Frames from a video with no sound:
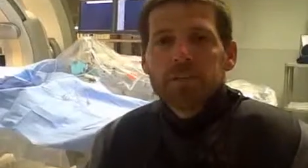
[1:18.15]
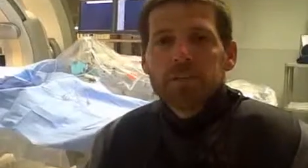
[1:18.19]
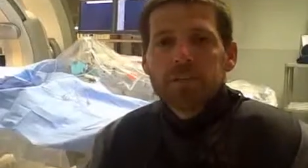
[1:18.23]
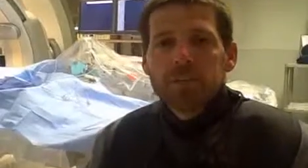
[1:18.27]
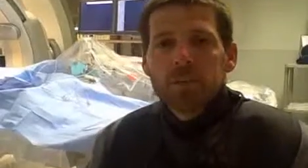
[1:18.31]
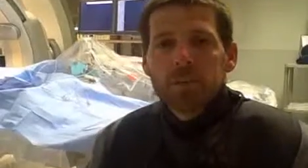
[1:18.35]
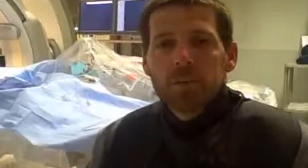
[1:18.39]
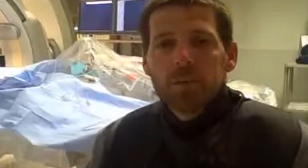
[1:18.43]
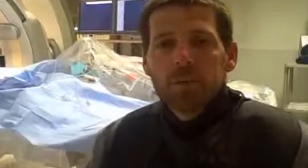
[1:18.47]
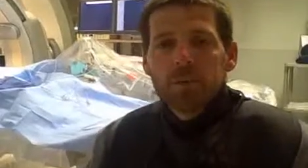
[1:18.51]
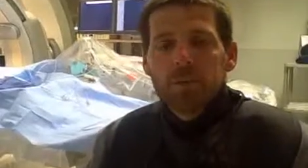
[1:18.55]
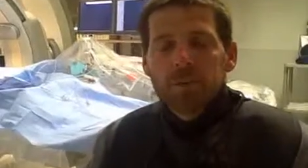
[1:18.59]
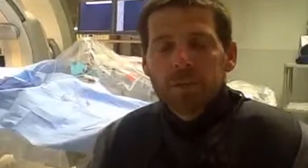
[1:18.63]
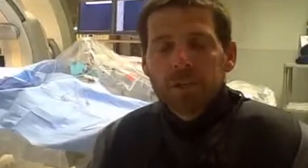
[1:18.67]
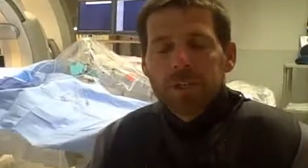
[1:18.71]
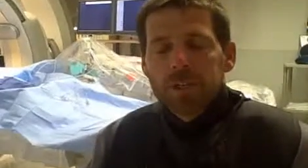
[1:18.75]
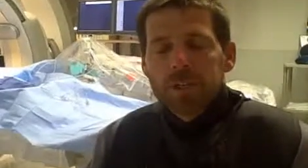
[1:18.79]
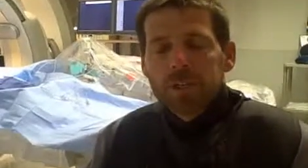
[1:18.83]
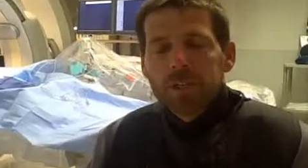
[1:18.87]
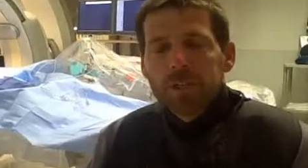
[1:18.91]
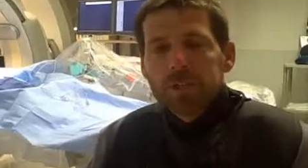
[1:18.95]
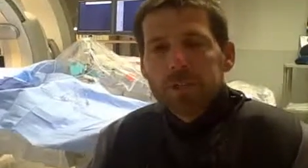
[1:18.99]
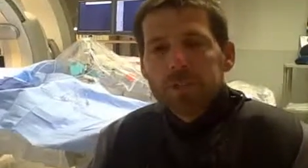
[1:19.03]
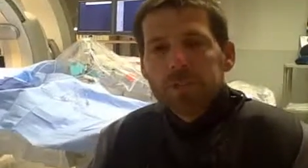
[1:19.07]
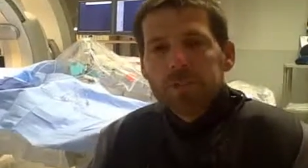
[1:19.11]
So what we're
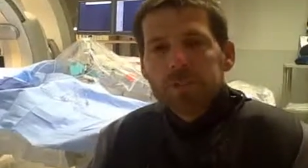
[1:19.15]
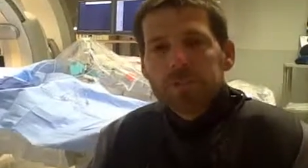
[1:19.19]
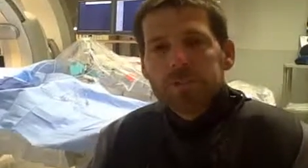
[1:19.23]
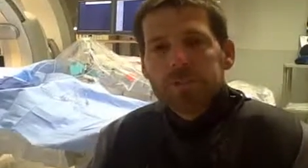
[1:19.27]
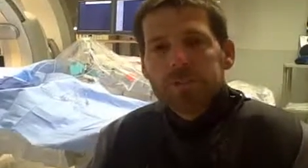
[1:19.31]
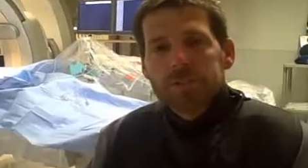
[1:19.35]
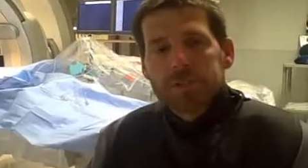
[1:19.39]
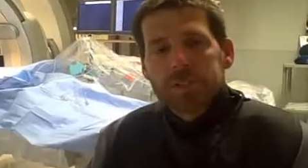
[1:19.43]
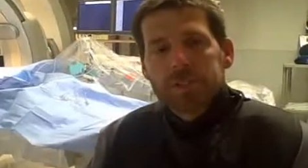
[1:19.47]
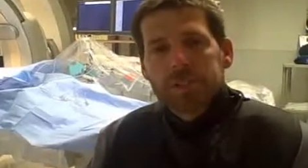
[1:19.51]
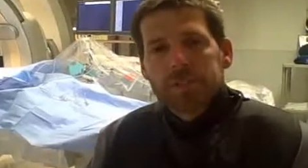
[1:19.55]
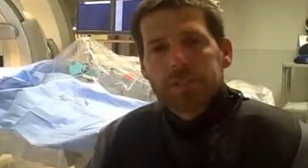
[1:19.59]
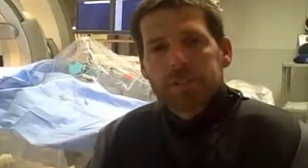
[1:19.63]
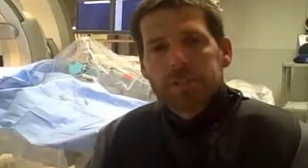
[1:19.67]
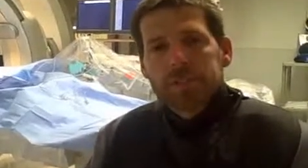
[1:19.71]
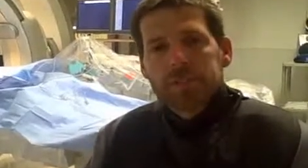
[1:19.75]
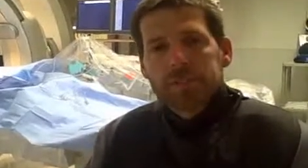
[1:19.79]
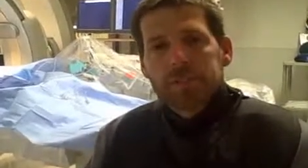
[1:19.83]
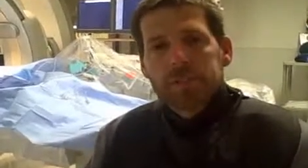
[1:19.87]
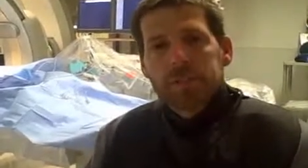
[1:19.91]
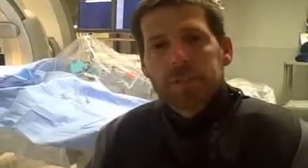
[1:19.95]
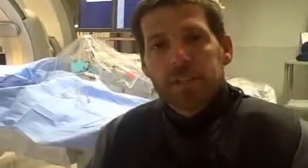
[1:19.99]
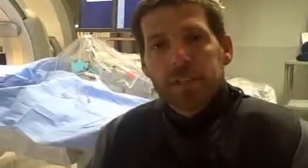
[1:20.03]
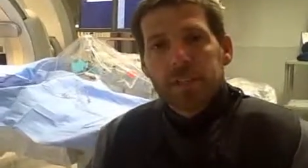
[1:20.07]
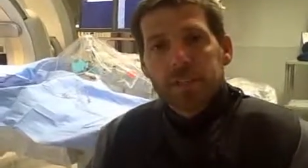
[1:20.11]
going to use
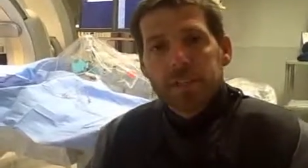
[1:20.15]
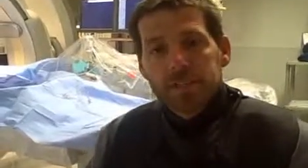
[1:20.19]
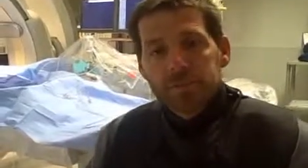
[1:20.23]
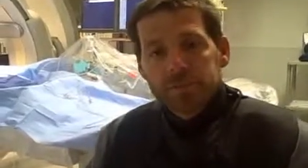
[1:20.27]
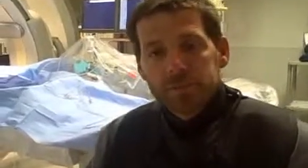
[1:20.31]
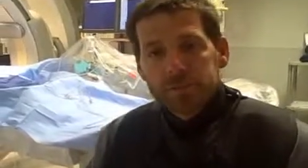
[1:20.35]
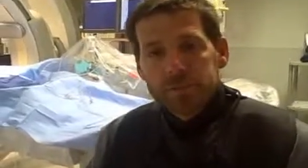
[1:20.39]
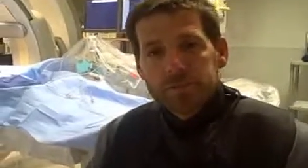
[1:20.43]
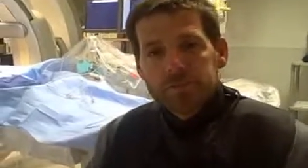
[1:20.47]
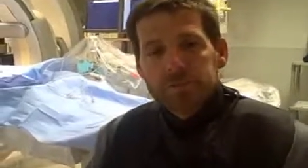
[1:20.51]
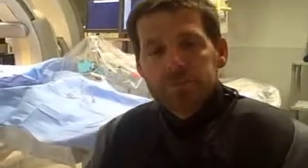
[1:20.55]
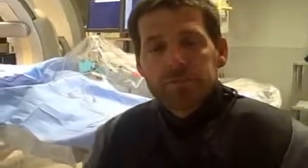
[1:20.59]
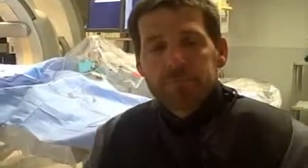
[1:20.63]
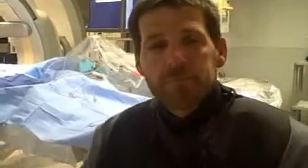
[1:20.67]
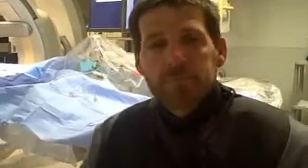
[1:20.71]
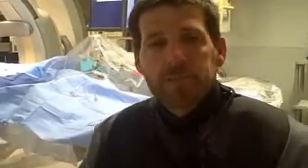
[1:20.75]
is a laser,